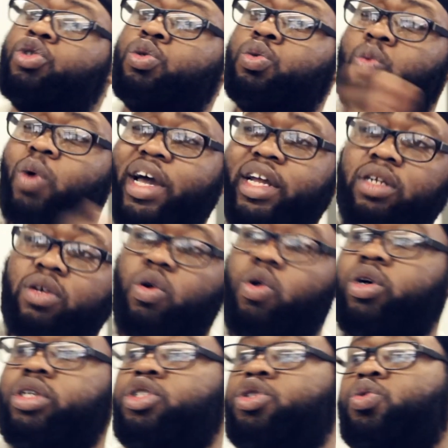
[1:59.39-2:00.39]
too wet
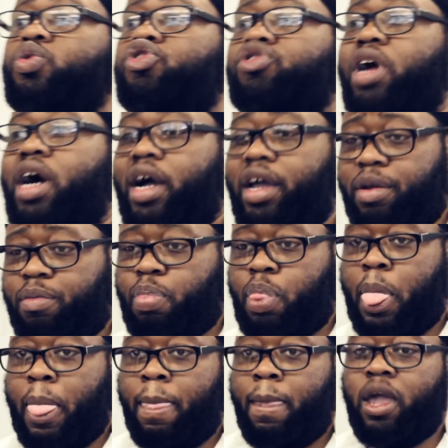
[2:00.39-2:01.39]
or too dry.
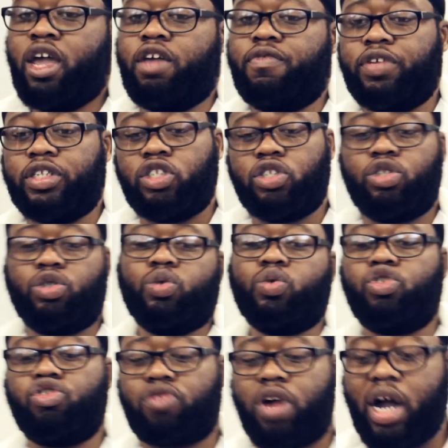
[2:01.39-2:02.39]
If it's too
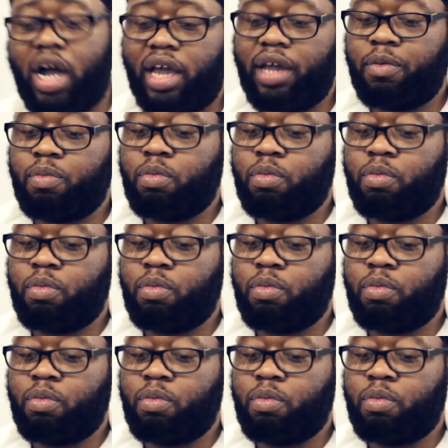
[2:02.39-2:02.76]
dry,